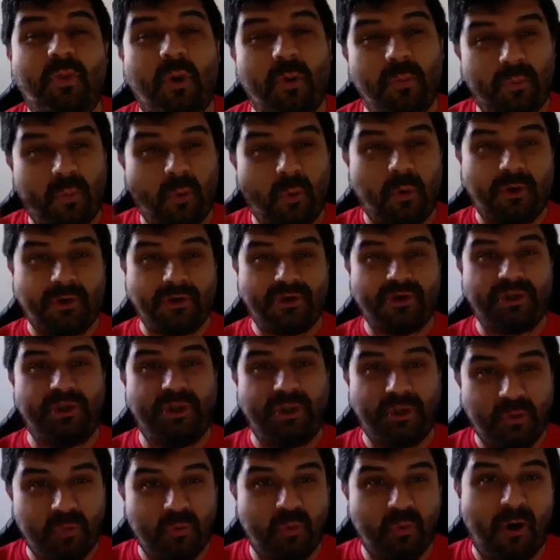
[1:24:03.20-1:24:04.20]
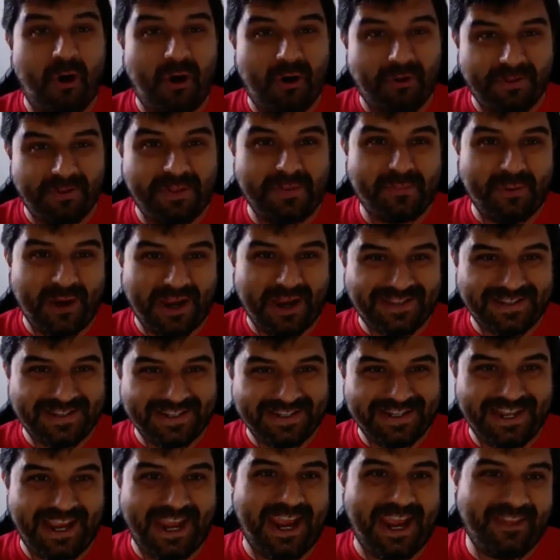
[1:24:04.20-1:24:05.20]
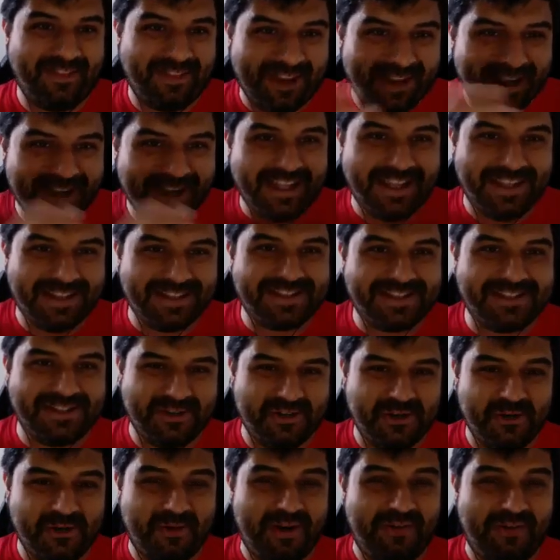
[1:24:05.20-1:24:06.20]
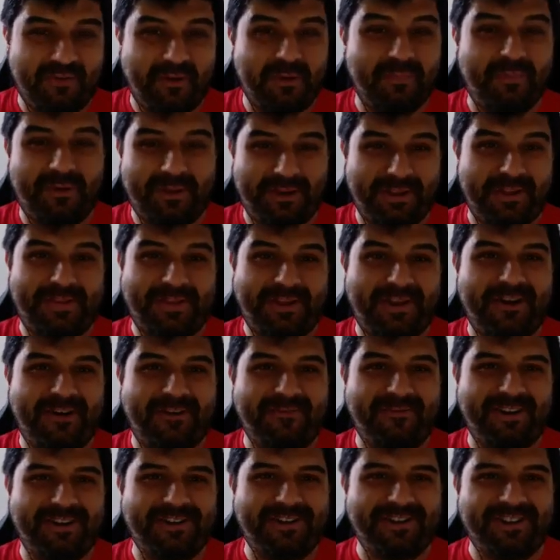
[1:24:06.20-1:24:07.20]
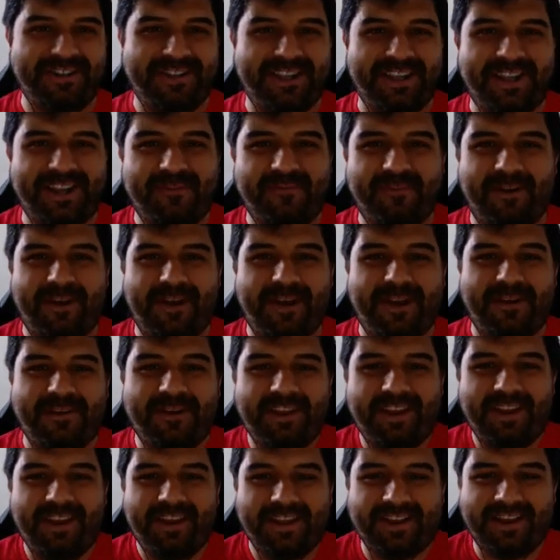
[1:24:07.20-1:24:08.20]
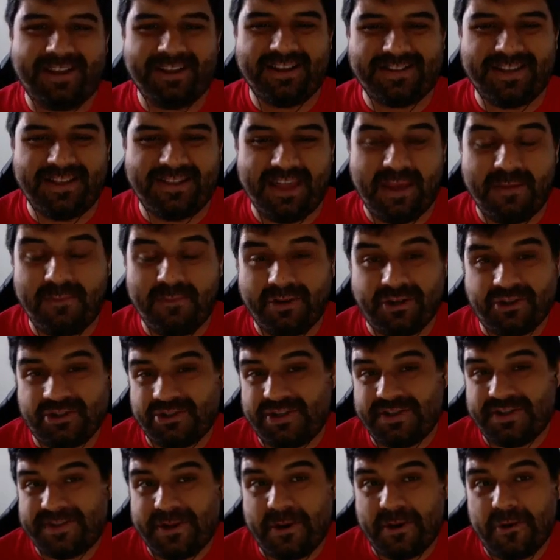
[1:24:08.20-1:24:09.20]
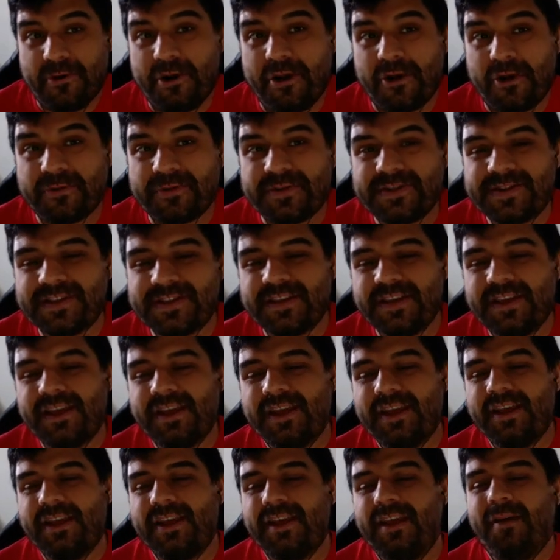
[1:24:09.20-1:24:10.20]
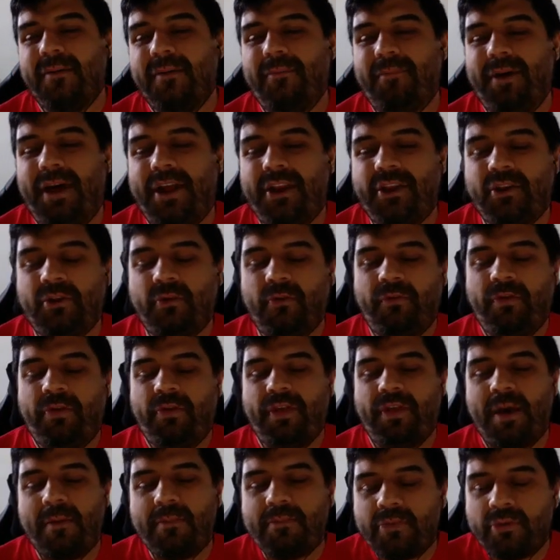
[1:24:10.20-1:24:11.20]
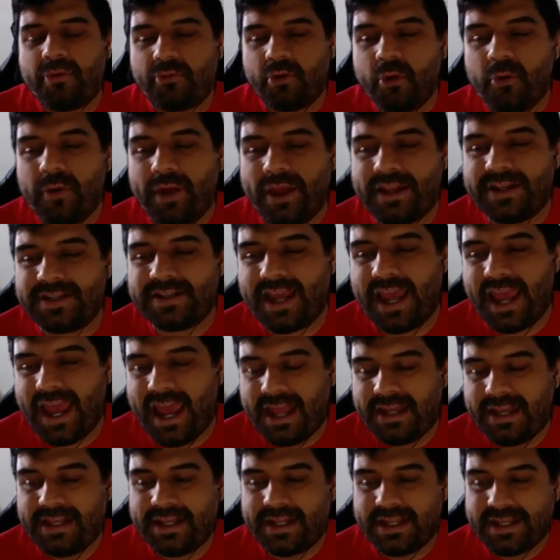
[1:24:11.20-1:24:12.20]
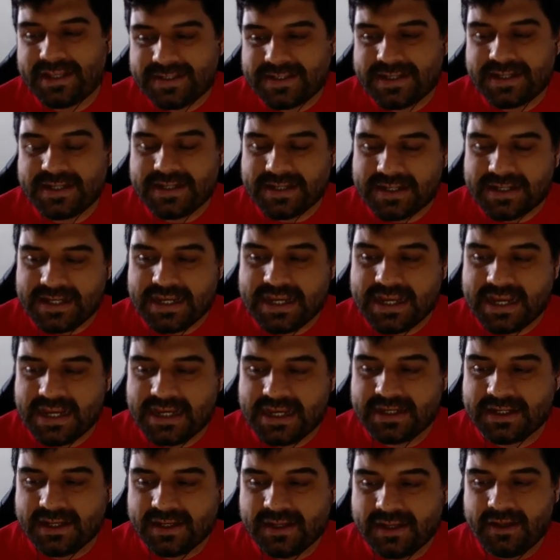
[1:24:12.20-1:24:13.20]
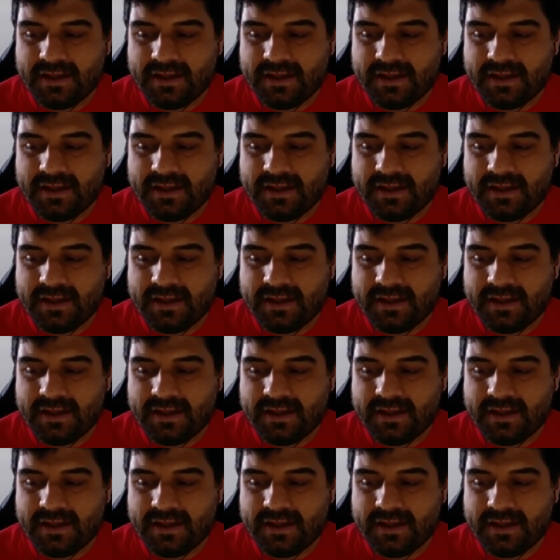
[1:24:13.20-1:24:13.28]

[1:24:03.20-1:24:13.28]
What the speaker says: more important to you all in the present day than it is to whoever put it there originally, right? Because to them, it's just their notes. But you thumb through it, and it is indeed